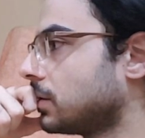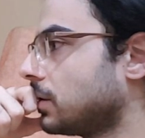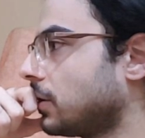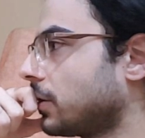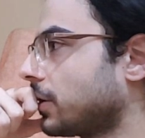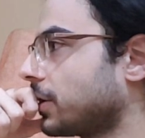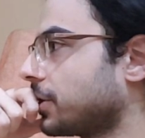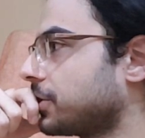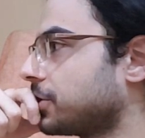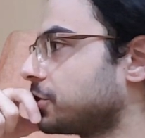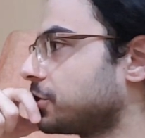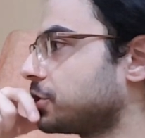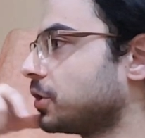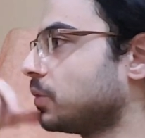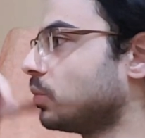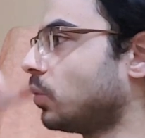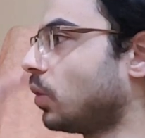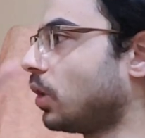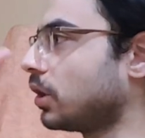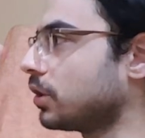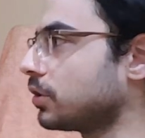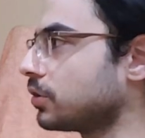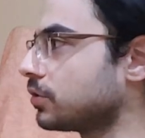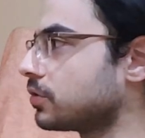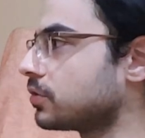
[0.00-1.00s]
Okay, so she
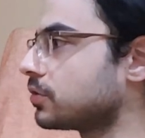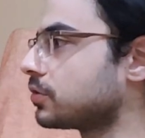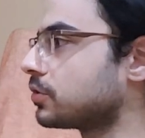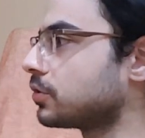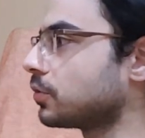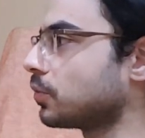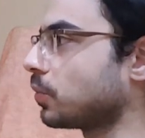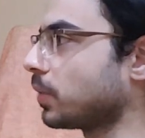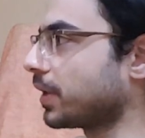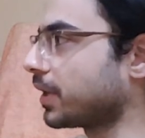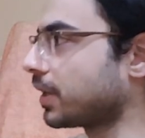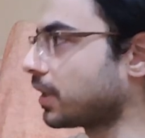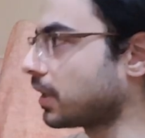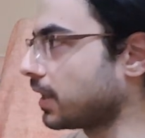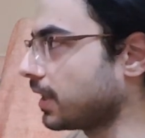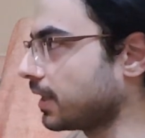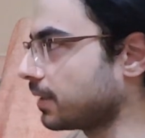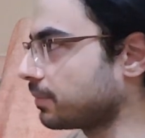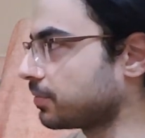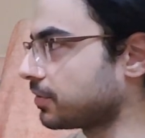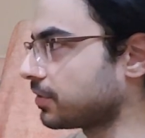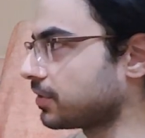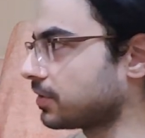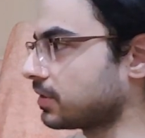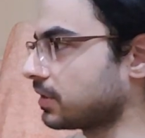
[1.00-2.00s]
wants to wear
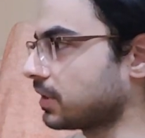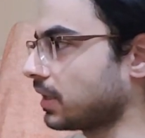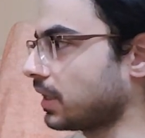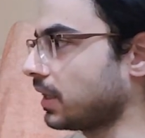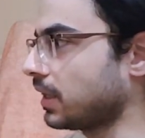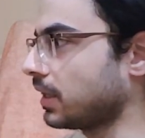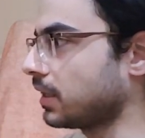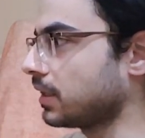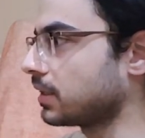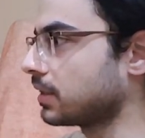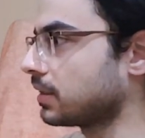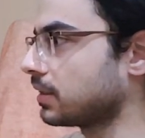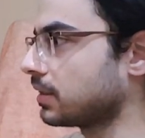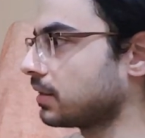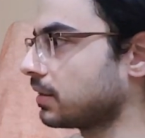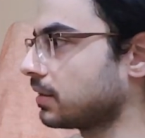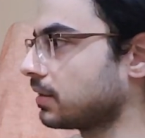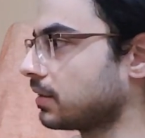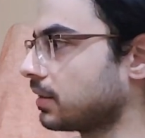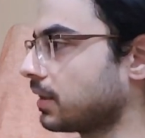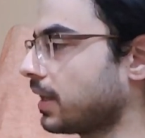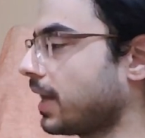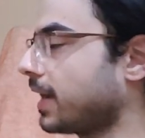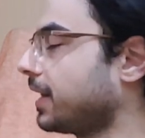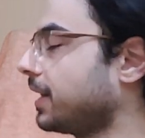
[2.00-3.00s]
lipstick.
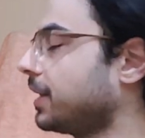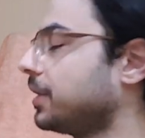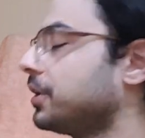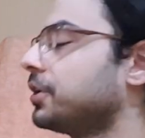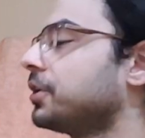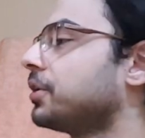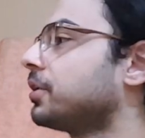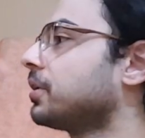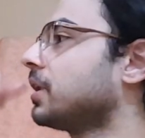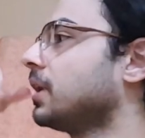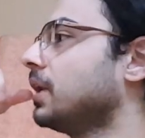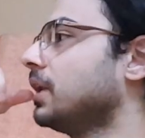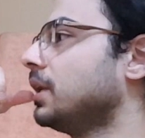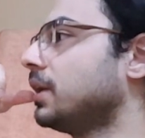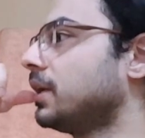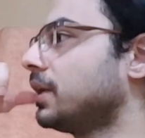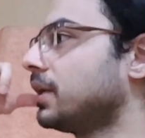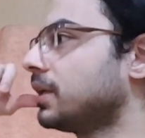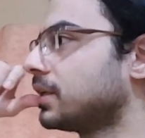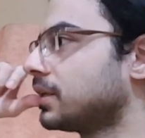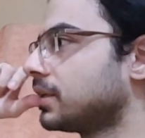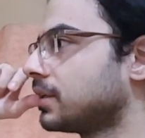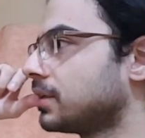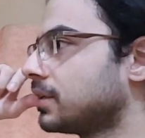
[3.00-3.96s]
That ain't your color.